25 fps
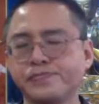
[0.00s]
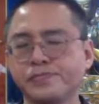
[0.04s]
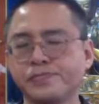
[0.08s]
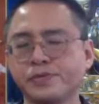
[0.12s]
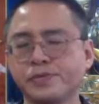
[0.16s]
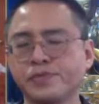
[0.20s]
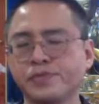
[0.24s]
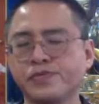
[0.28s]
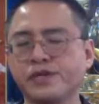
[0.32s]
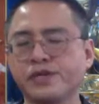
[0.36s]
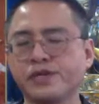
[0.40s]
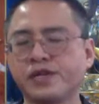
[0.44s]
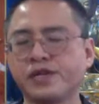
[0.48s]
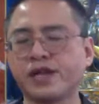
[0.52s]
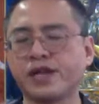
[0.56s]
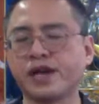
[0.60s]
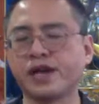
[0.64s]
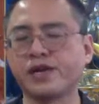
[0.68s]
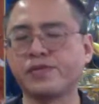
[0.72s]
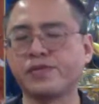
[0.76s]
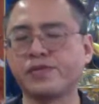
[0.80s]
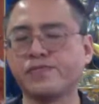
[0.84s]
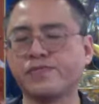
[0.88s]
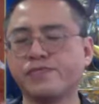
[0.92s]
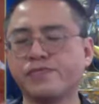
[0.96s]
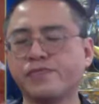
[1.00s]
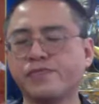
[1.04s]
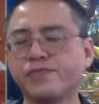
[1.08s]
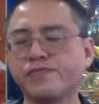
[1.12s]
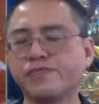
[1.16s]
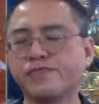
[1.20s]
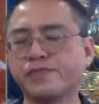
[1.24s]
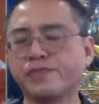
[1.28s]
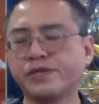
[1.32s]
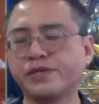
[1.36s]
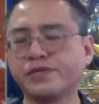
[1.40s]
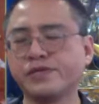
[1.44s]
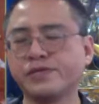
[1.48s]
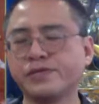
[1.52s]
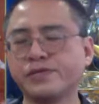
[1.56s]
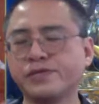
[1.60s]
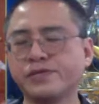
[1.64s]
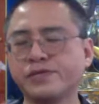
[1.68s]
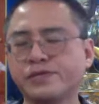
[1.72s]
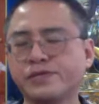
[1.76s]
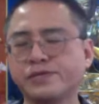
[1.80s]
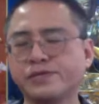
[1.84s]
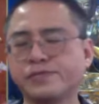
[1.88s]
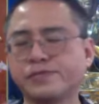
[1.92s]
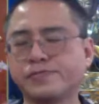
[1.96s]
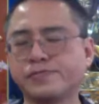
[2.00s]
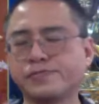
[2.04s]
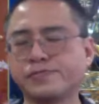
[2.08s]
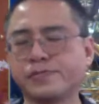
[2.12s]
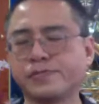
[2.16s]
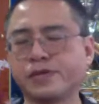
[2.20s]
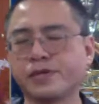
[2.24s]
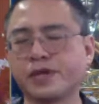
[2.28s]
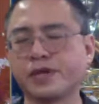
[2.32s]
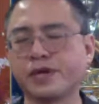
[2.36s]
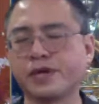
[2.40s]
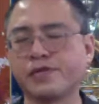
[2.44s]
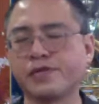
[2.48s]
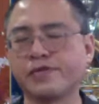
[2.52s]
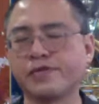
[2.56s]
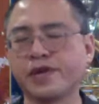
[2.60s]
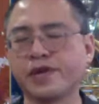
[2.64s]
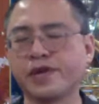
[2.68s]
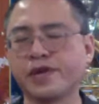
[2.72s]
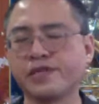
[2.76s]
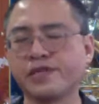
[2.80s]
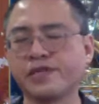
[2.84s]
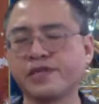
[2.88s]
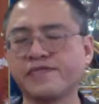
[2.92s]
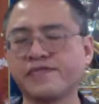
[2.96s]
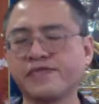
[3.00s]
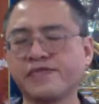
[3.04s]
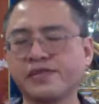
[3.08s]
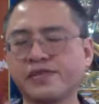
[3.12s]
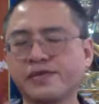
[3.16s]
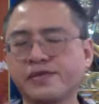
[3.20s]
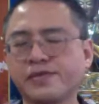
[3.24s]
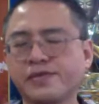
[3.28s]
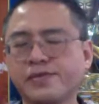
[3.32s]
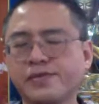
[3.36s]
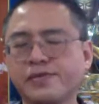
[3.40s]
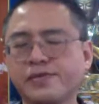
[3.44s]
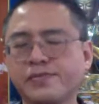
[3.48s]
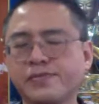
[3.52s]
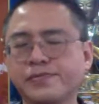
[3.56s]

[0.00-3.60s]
with the lack of movement, lack of activity.